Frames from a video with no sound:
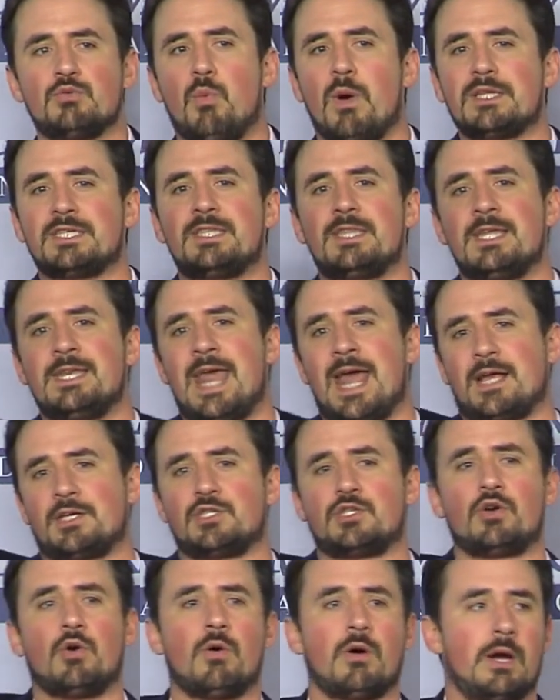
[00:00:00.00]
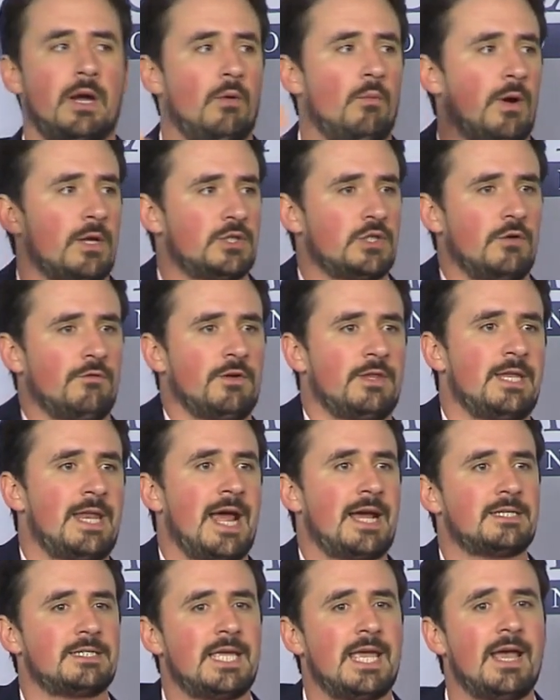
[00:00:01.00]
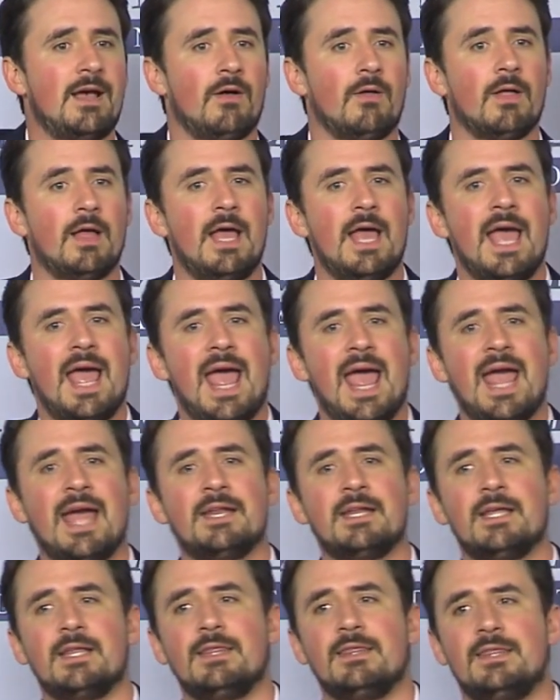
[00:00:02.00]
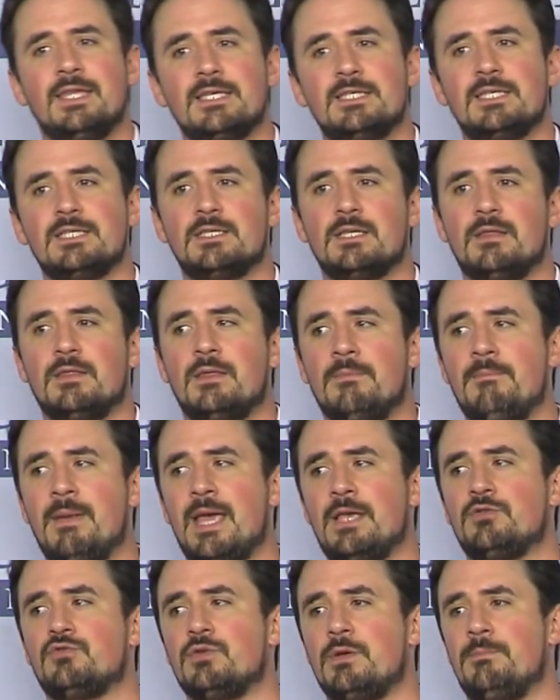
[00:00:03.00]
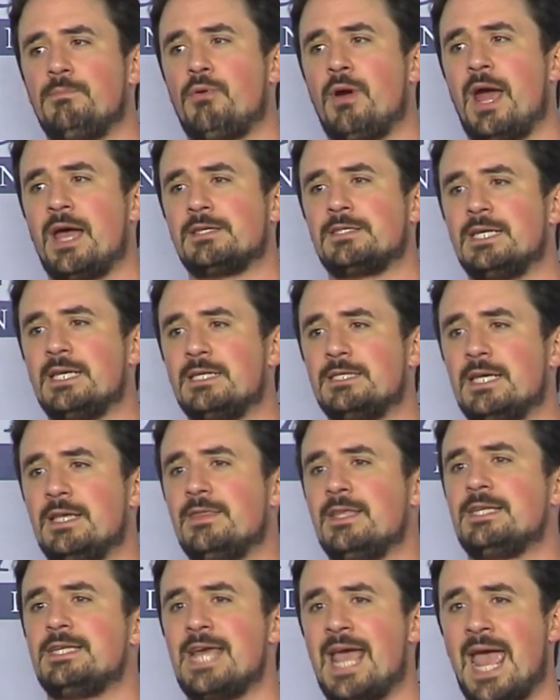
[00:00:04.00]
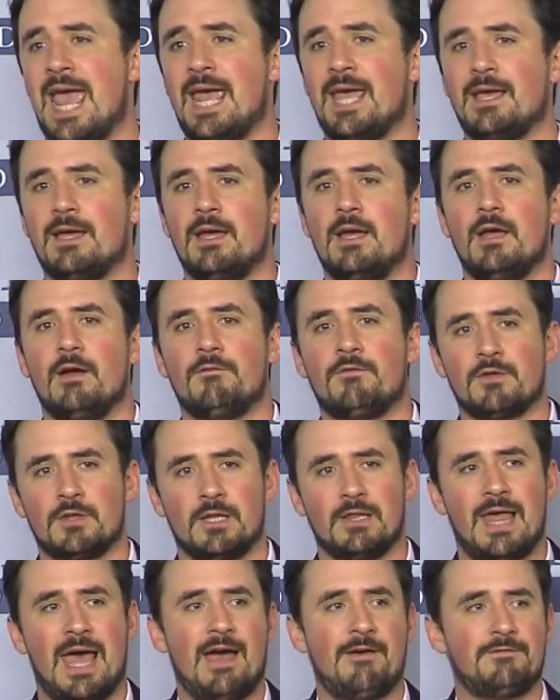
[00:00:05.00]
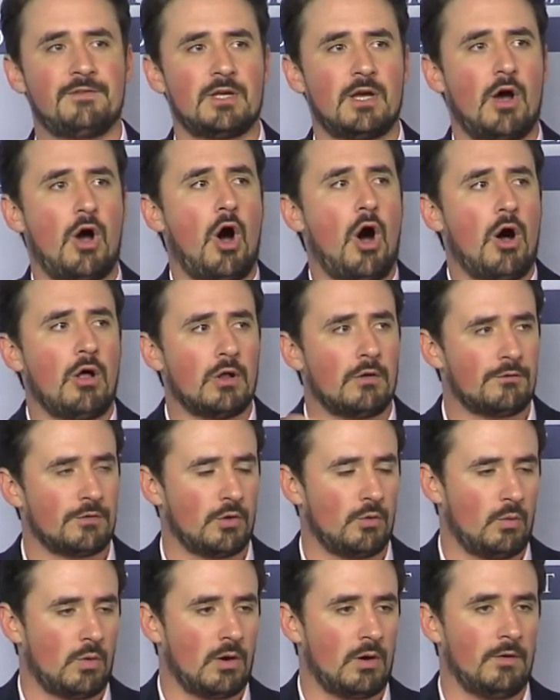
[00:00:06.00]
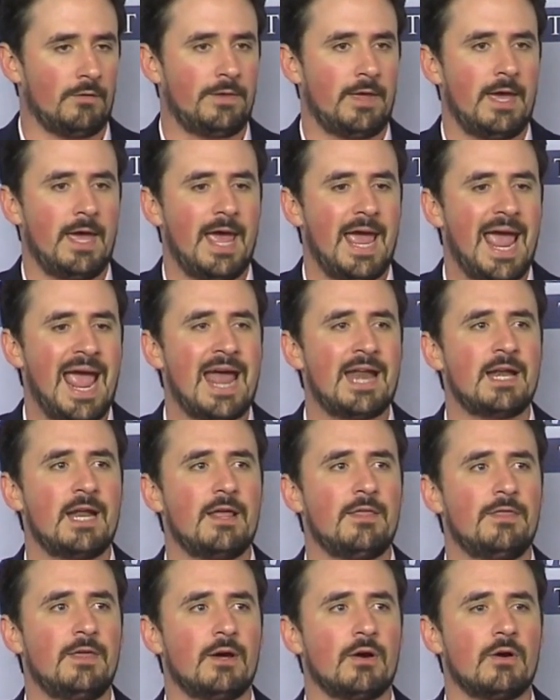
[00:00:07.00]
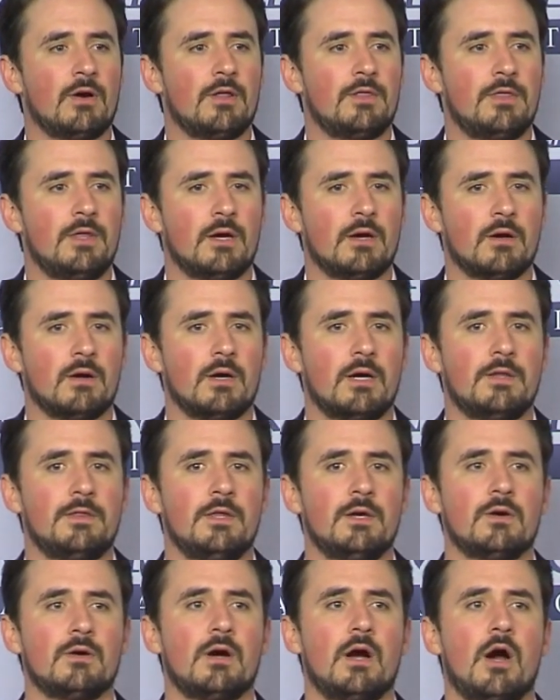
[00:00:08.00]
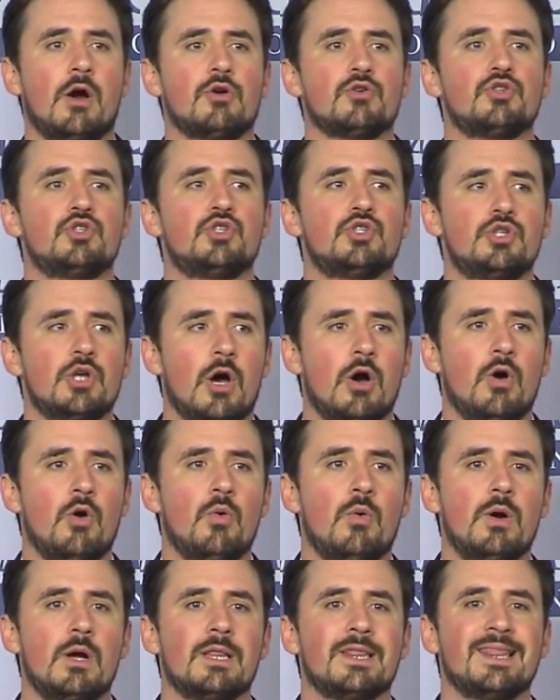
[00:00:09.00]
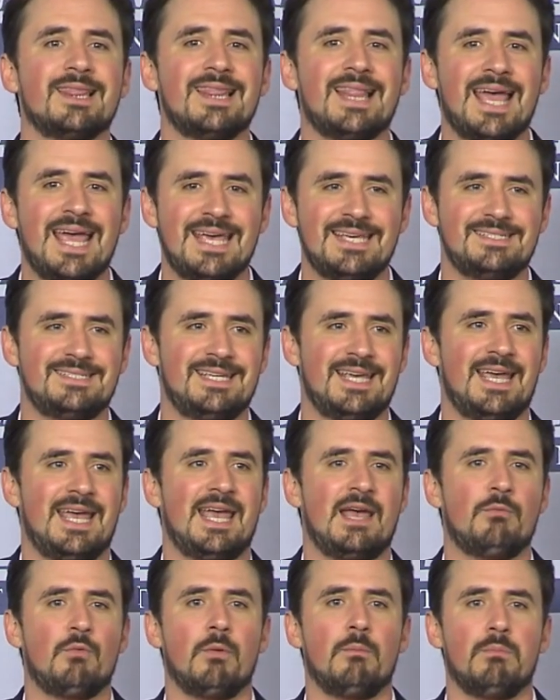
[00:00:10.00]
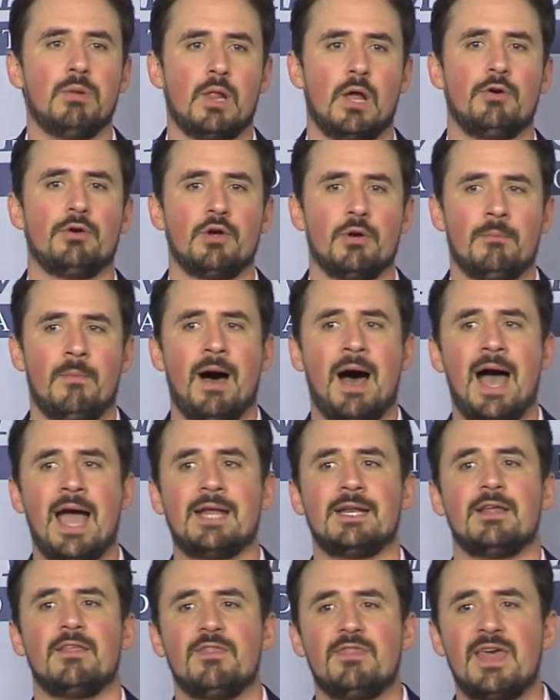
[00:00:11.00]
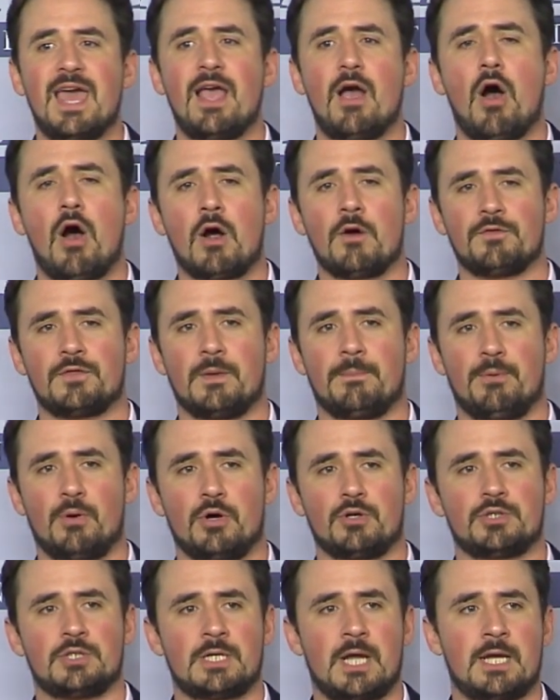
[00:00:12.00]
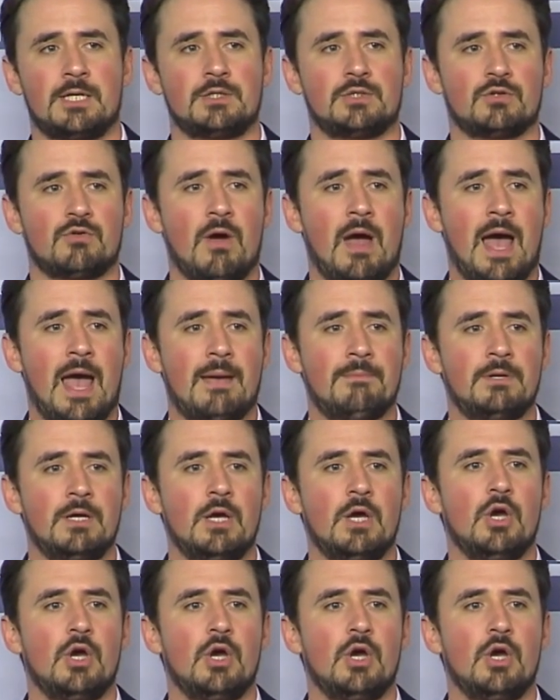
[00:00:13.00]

what's the next story, what's over the next hill. And this is the mainstream press is in the tank for the left all over the world. And they're, they're, they are so lazy, it will blow your mind. They aren't the person I described